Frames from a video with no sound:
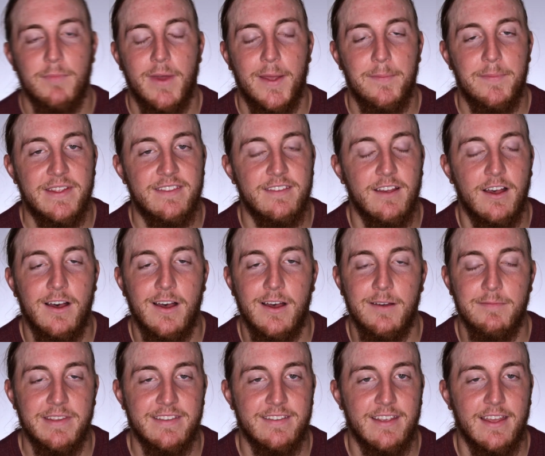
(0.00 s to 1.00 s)
Might be
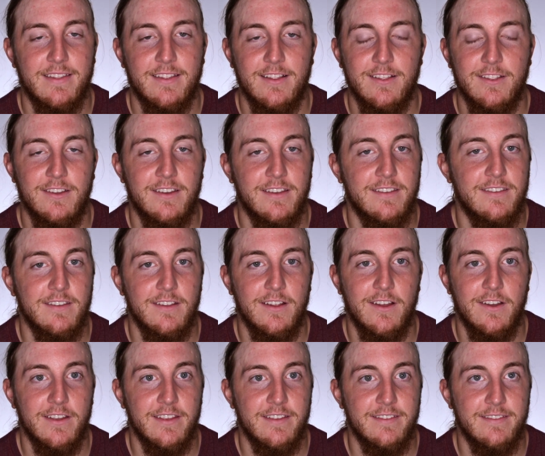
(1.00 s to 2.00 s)
Tom. He's got the looks, you
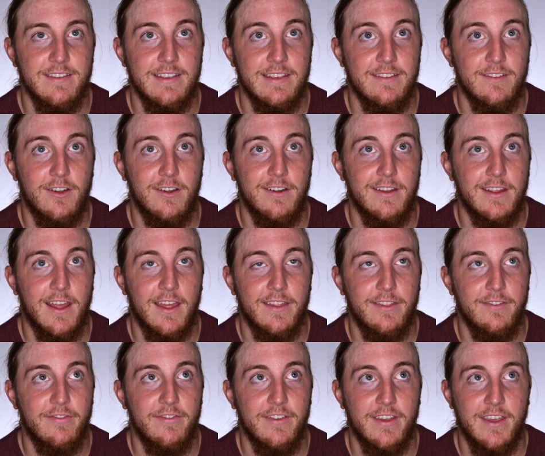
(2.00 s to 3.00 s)
know. He's already
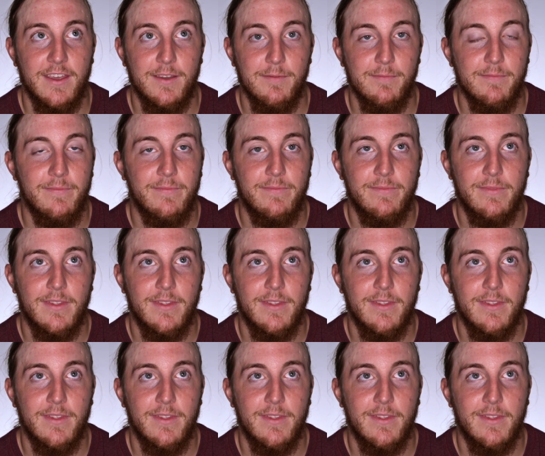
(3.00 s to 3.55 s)
got the fame.